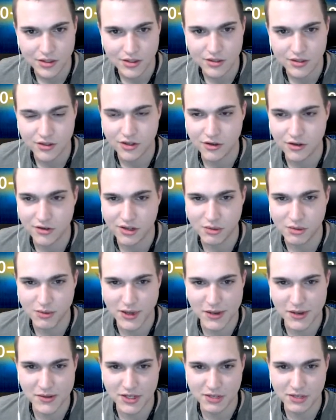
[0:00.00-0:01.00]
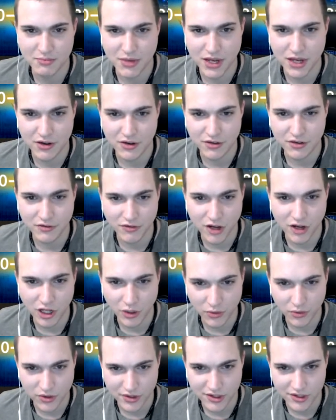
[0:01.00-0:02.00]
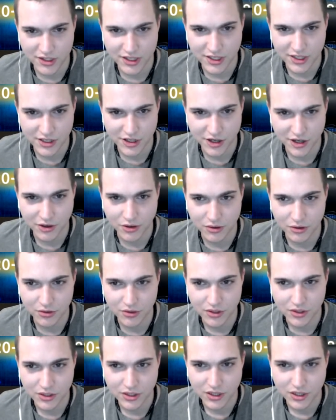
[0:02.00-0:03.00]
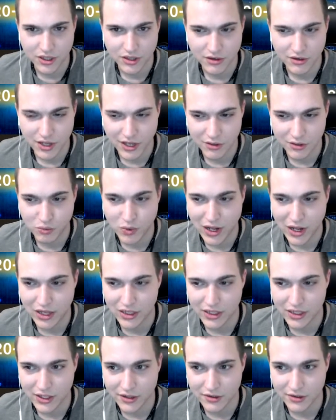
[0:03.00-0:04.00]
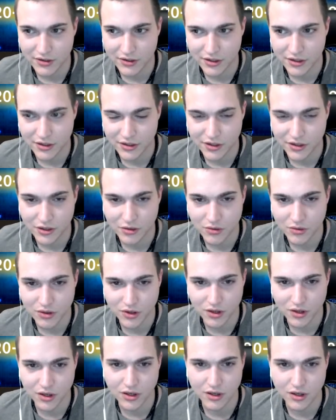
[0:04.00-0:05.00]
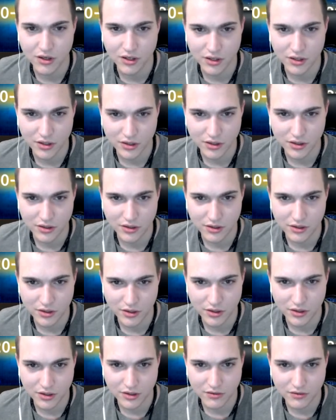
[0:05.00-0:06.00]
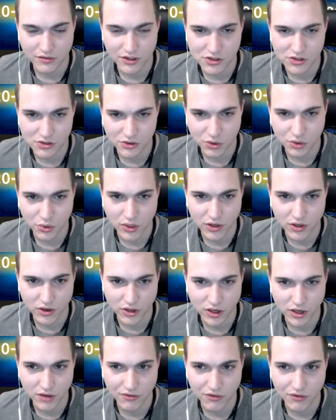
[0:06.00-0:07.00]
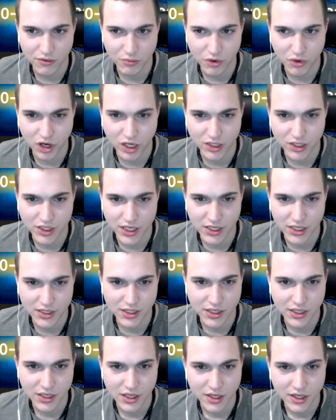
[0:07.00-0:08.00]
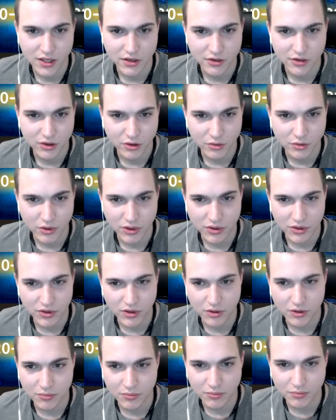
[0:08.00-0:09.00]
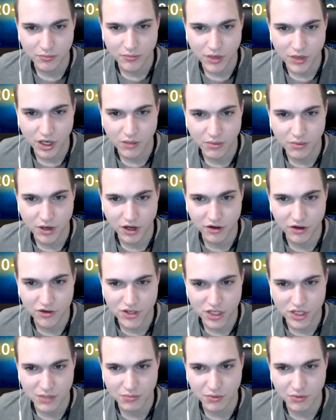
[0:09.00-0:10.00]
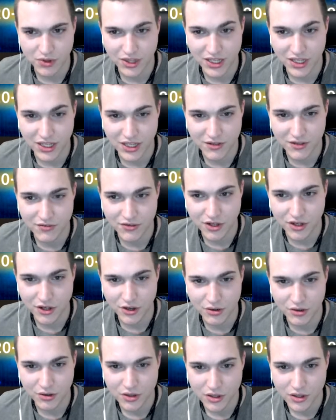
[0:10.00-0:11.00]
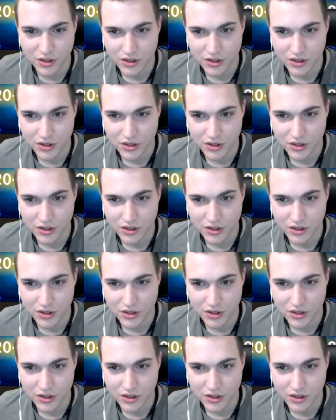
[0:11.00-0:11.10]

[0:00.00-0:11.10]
So, sometimes it's better to follow the CEO as well as, the official Twitter of the project. So with the partnership with Gifto,